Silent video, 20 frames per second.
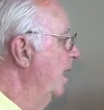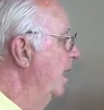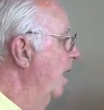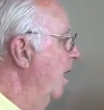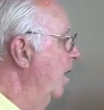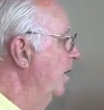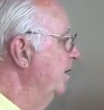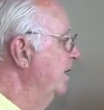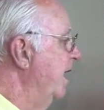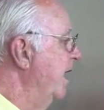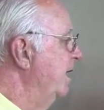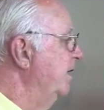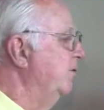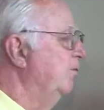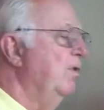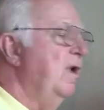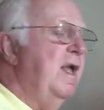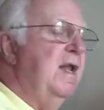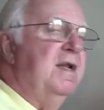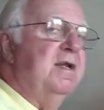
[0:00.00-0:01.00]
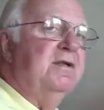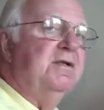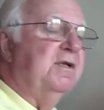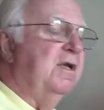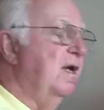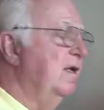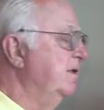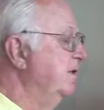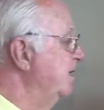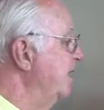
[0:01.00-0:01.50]
On day 3, I
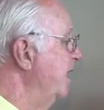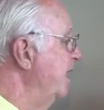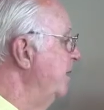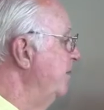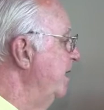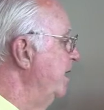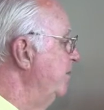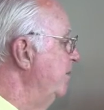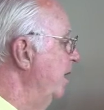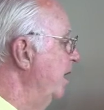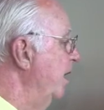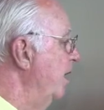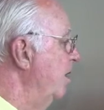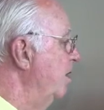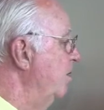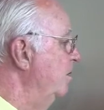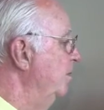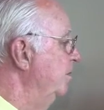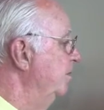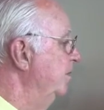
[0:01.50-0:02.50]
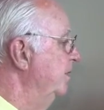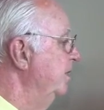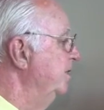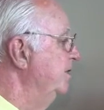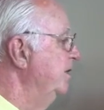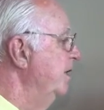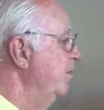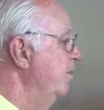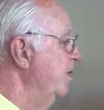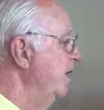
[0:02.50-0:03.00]
discussed the enemy below, the
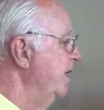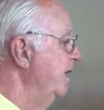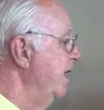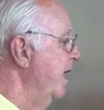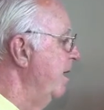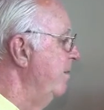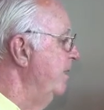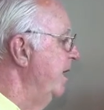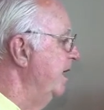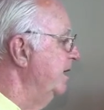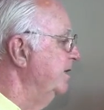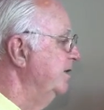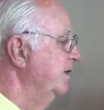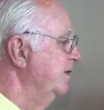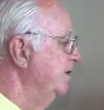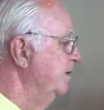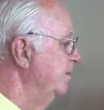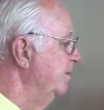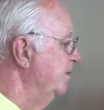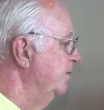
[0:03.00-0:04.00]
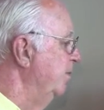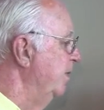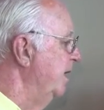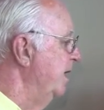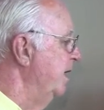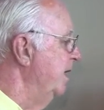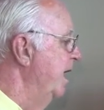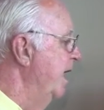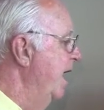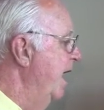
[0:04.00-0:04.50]
submarine combat system
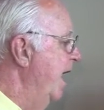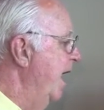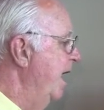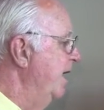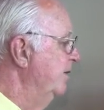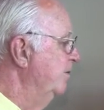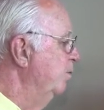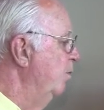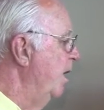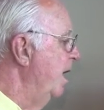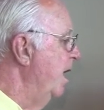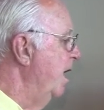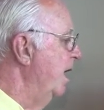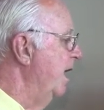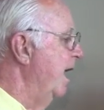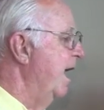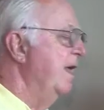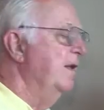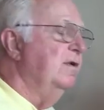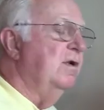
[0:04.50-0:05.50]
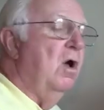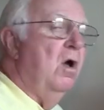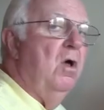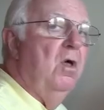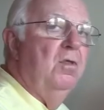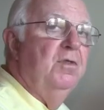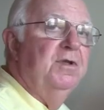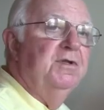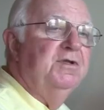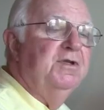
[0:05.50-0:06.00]
suite, as well as
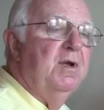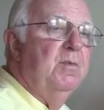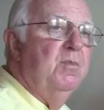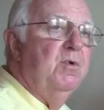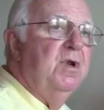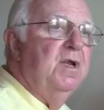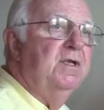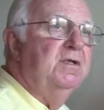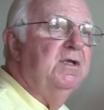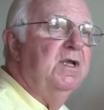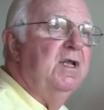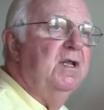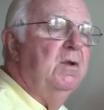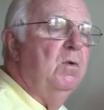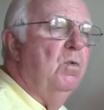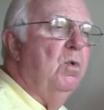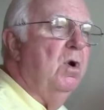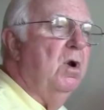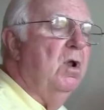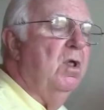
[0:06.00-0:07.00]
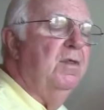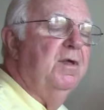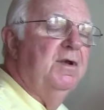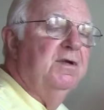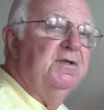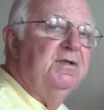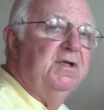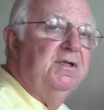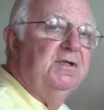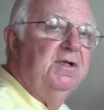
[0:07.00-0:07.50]
all the submarines in the world. There
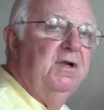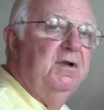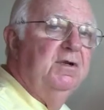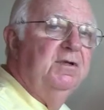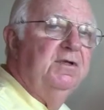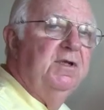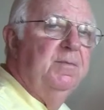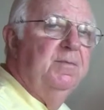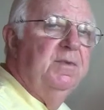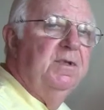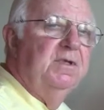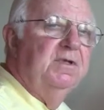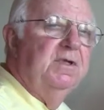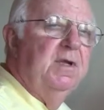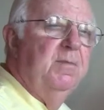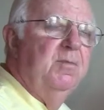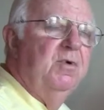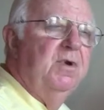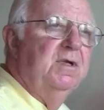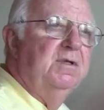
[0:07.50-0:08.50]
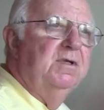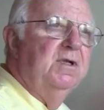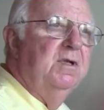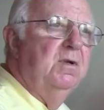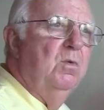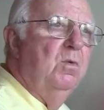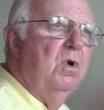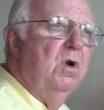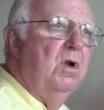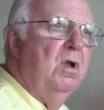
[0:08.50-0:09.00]
are 600-something submarines in
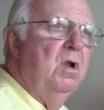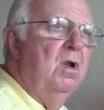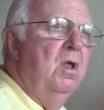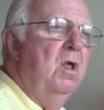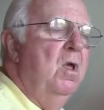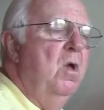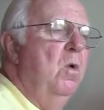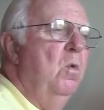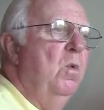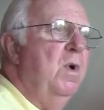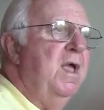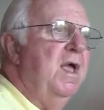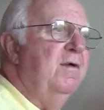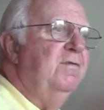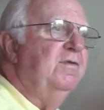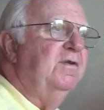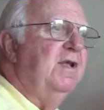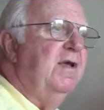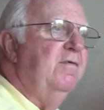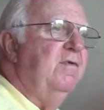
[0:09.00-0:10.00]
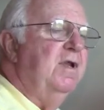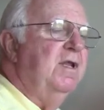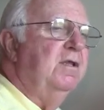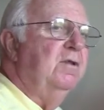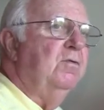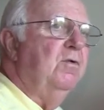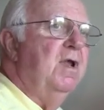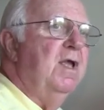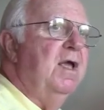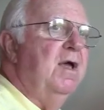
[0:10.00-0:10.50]
the world. We have
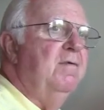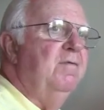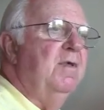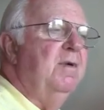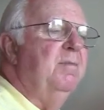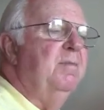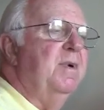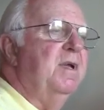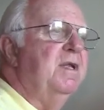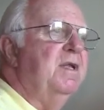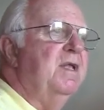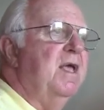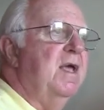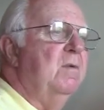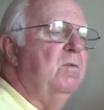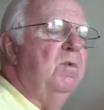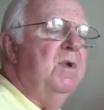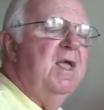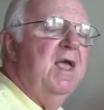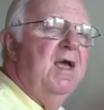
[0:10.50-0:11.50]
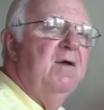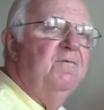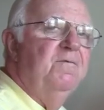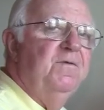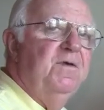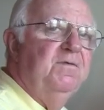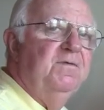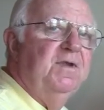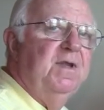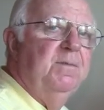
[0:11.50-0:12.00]
73 of them, but yet we have
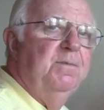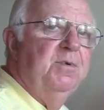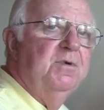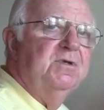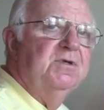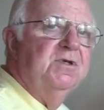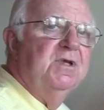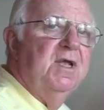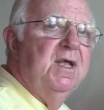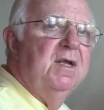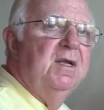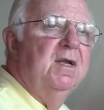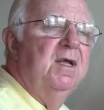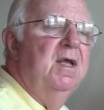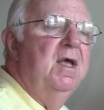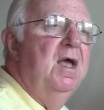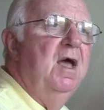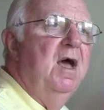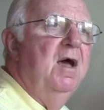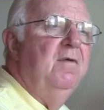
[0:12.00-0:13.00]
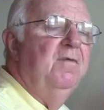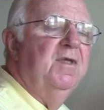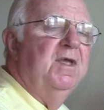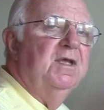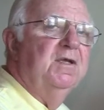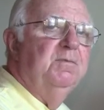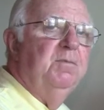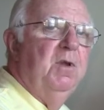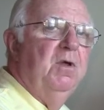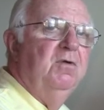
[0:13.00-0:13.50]
50% of the
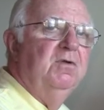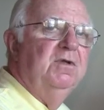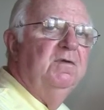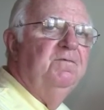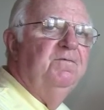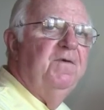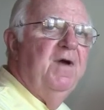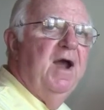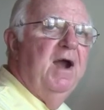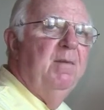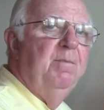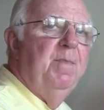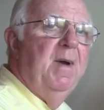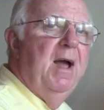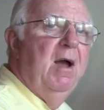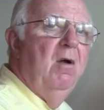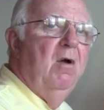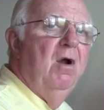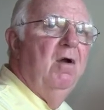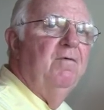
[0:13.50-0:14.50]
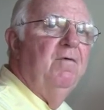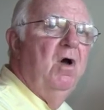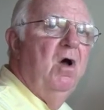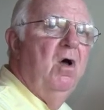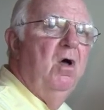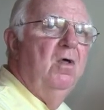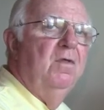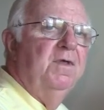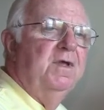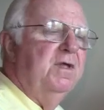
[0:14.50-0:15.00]
explosive firepower of
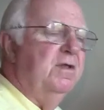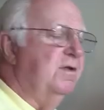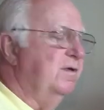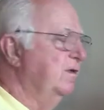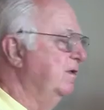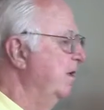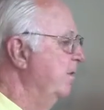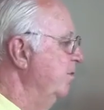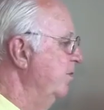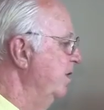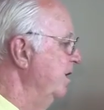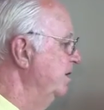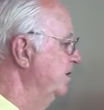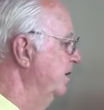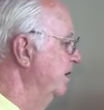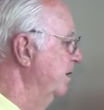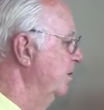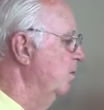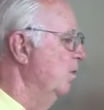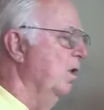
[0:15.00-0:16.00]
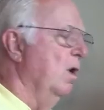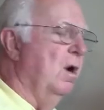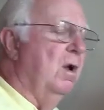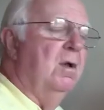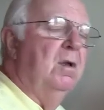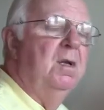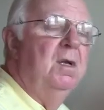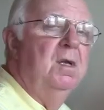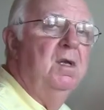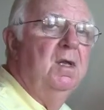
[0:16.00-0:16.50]
all the other submarines in the world.
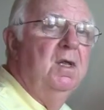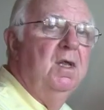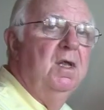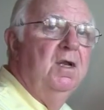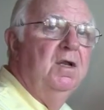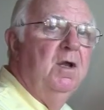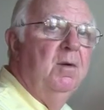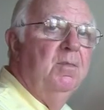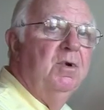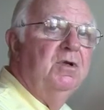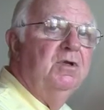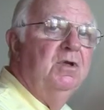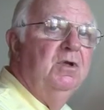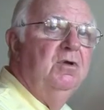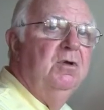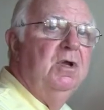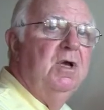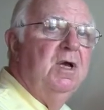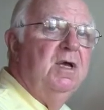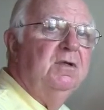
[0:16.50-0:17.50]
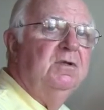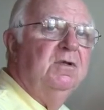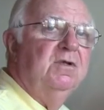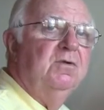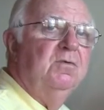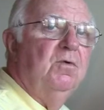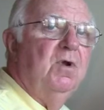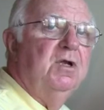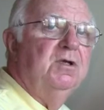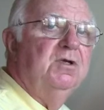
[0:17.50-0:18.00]
Number 2 to us
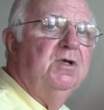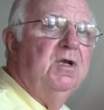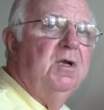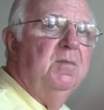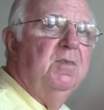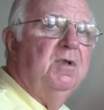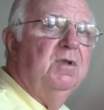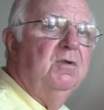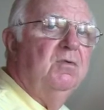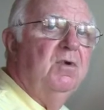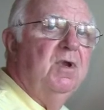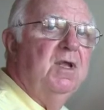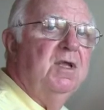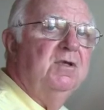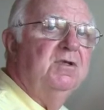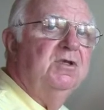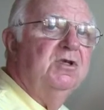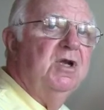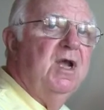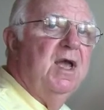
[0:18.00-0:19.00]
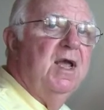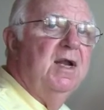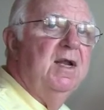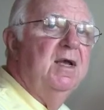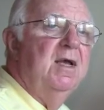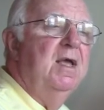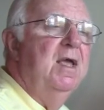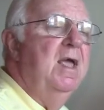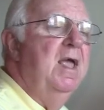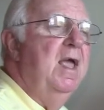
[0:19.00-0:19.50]
is Russia, number 3 is
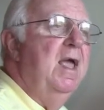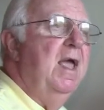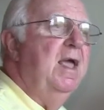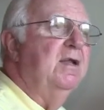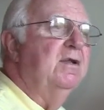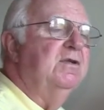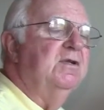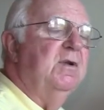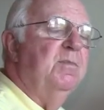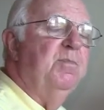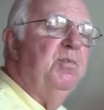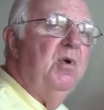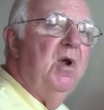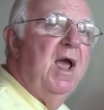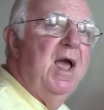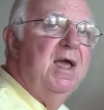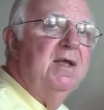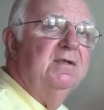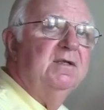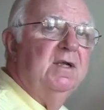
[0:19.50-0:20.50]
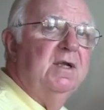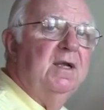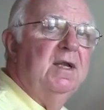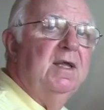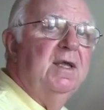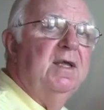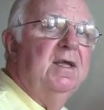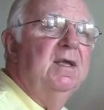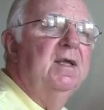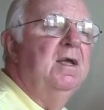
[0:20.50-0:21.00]
China, and
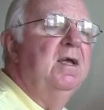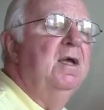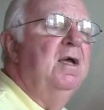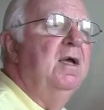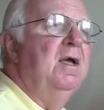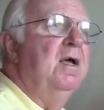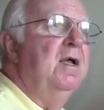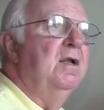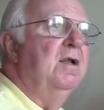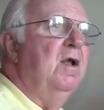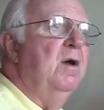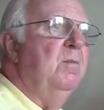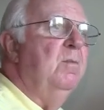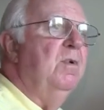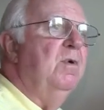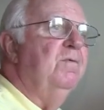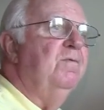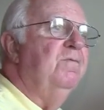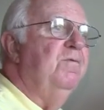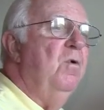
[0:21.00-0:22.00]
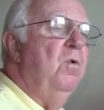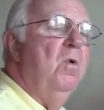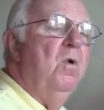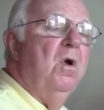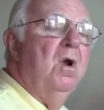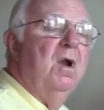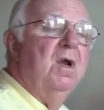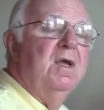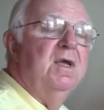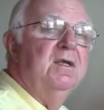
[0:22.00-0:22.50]
surprisingly, number
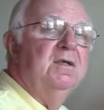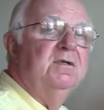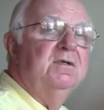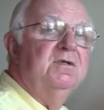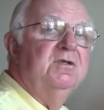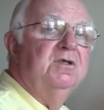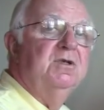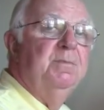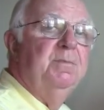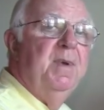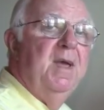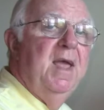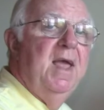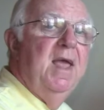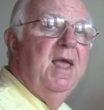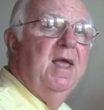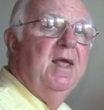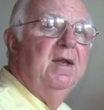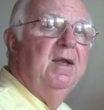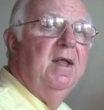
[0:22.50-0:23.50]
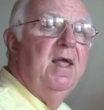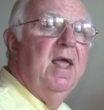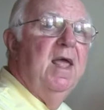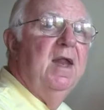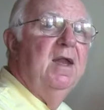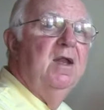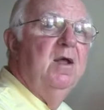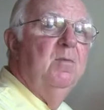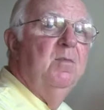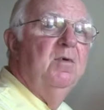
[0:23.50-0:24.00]
4 is Japan,
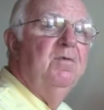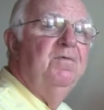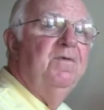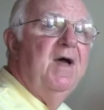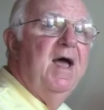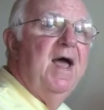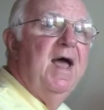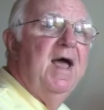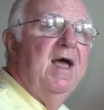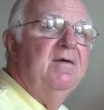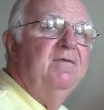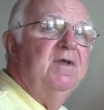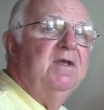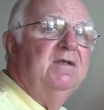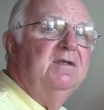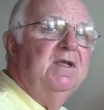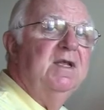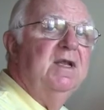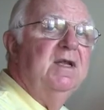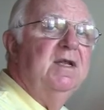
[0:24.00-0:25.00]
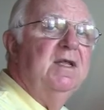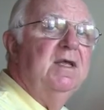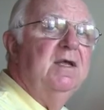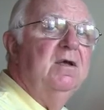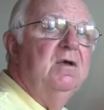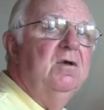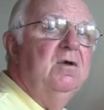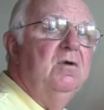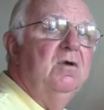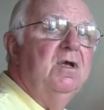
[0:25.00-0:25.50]
and number 5 is
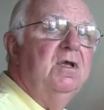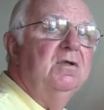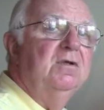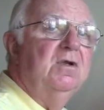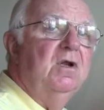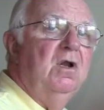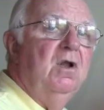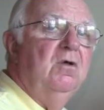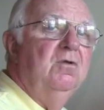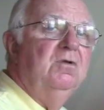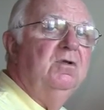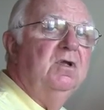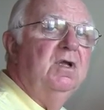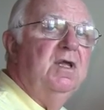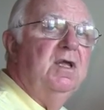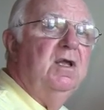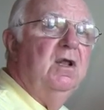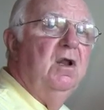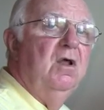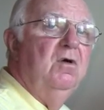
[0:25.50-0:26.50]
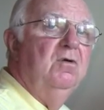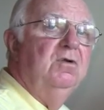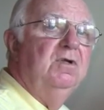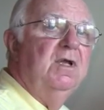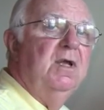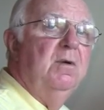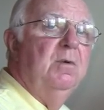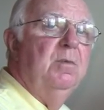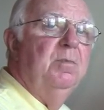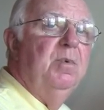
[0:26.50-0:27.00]
India, who is closely
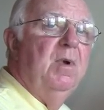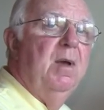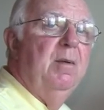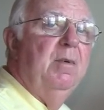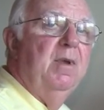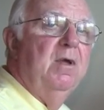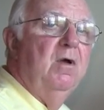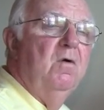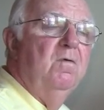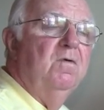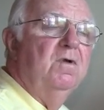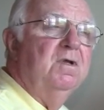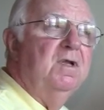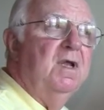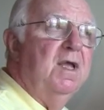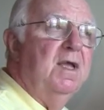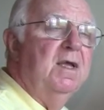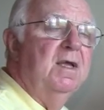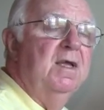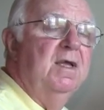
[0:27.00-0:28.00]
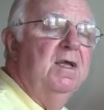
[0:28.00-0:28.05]
closing and will probably overtake